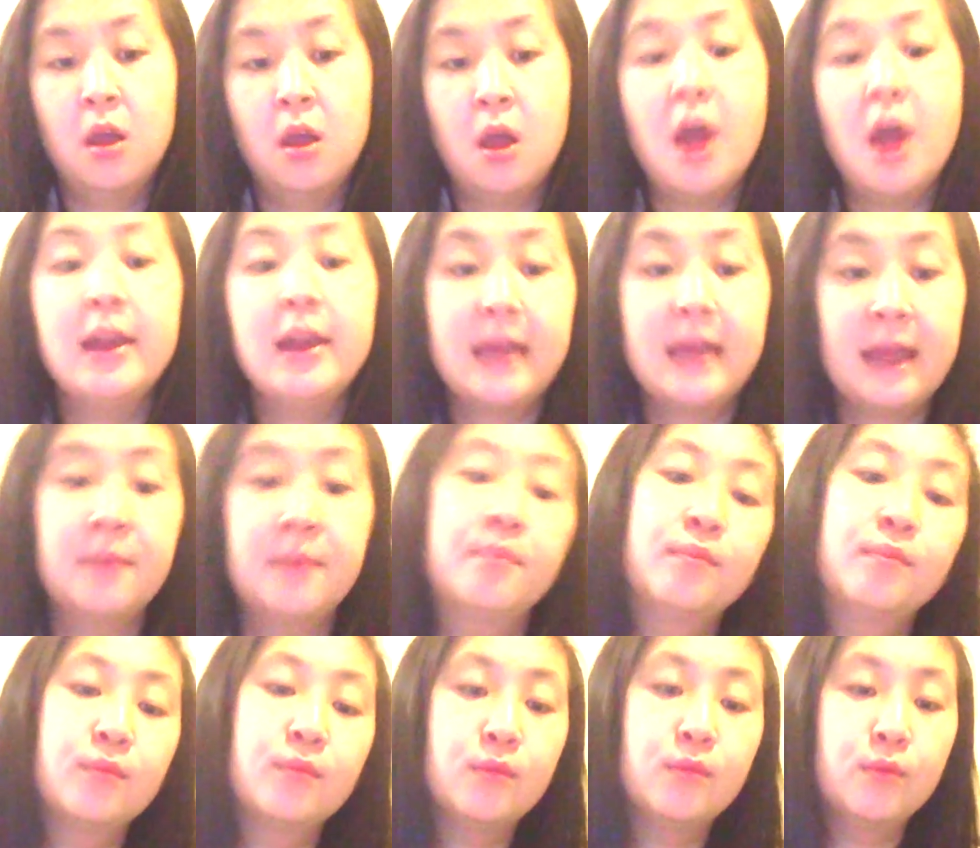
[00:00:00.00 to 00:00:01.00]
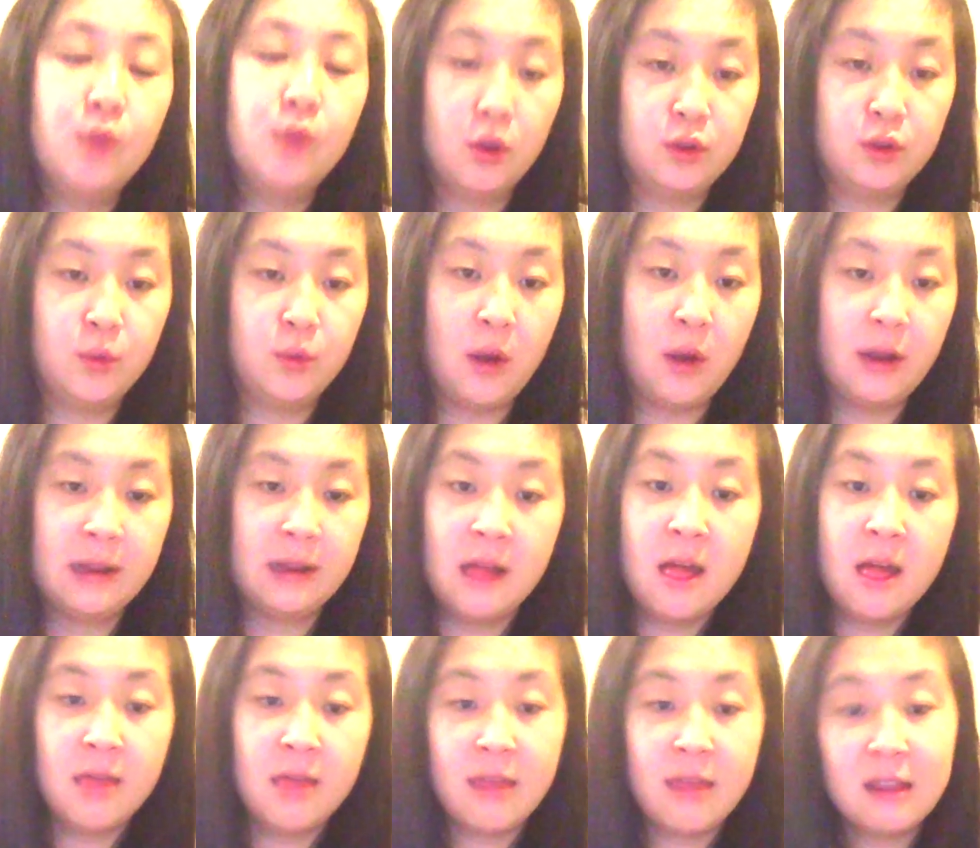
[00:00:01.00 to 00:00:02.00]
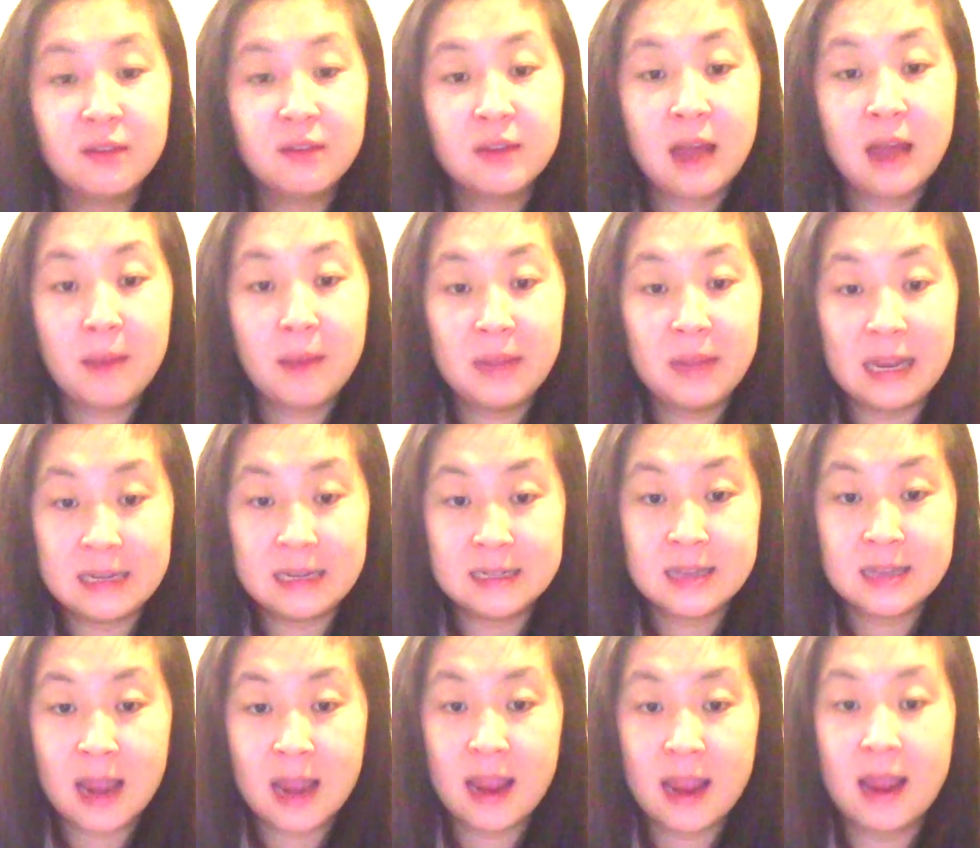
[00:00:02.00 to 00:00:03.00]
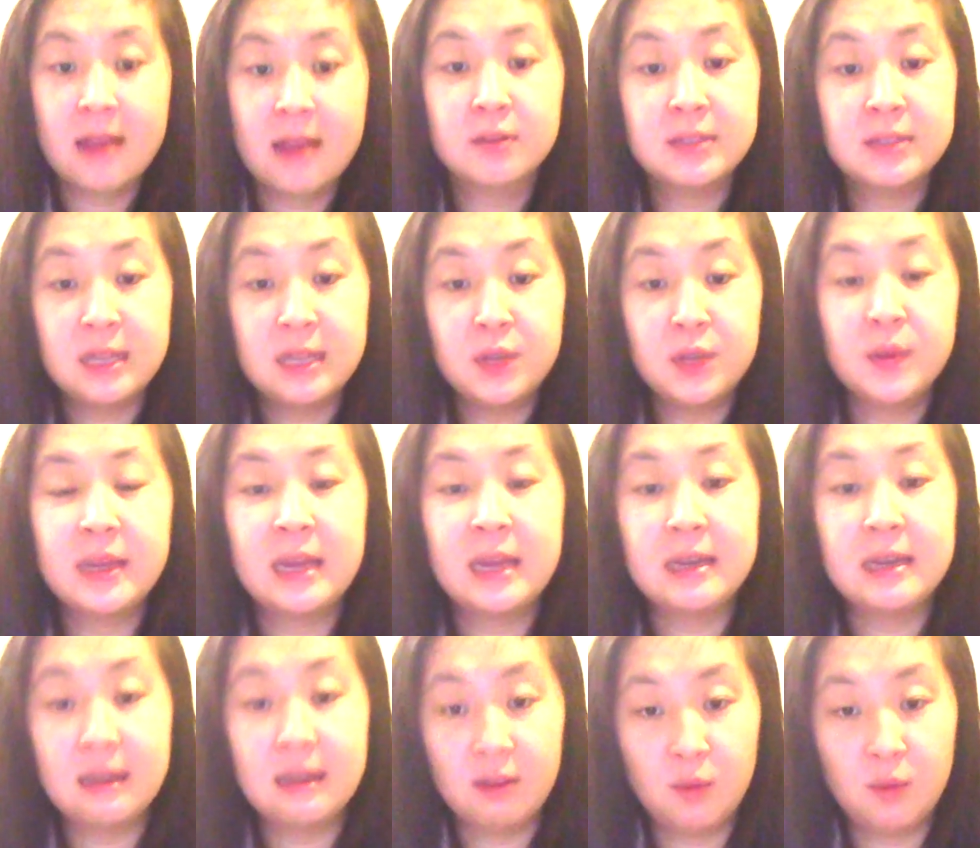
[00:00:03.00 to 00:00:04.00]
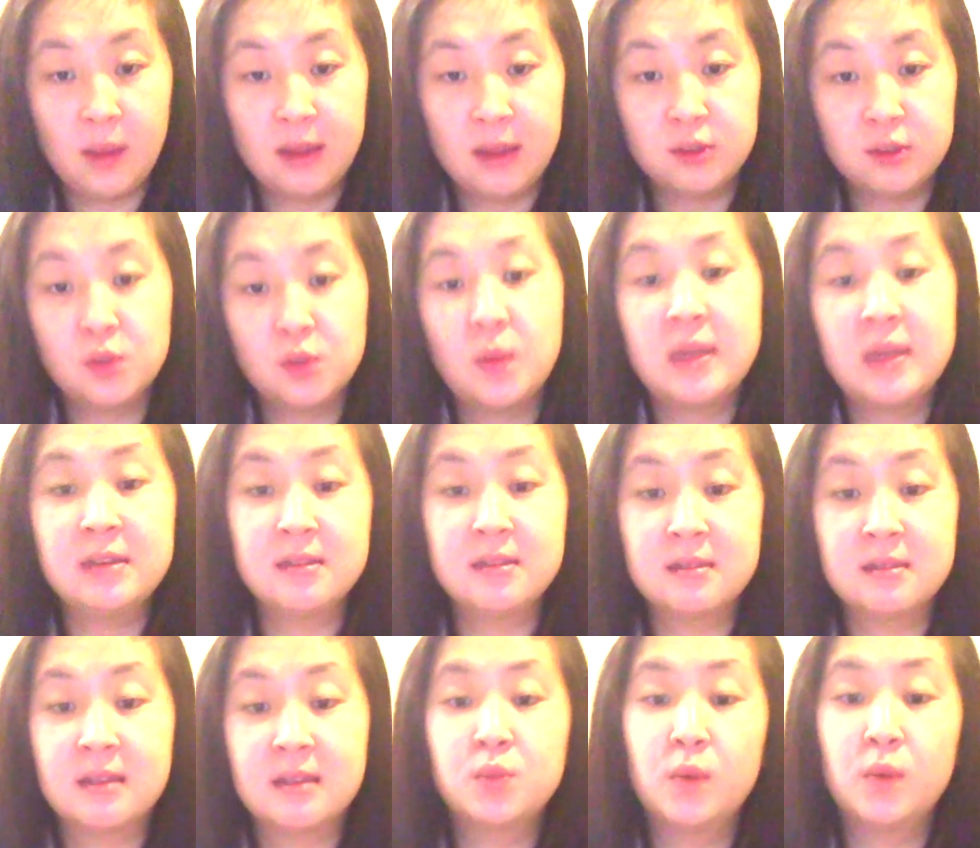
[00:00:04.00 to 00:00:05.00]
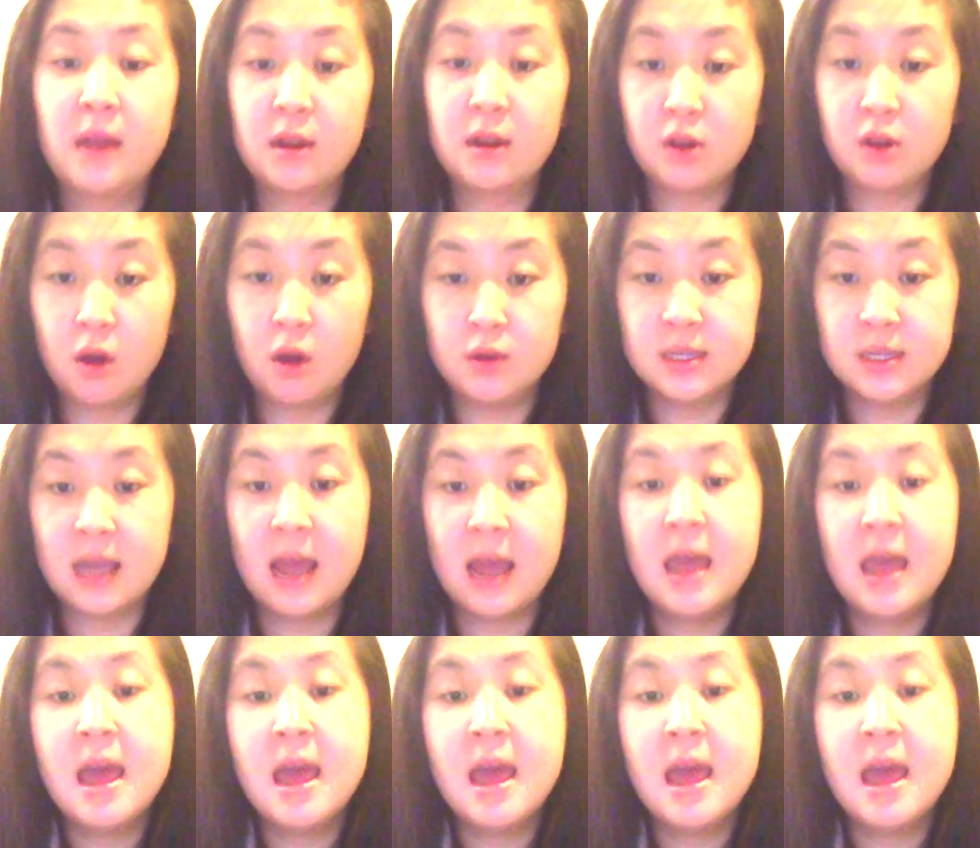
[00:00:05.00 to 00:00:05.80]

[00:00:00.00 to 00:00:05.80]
Okay, not to worry. Thanks for coming in today, and I'll see you again next week so we can discuss what our goals are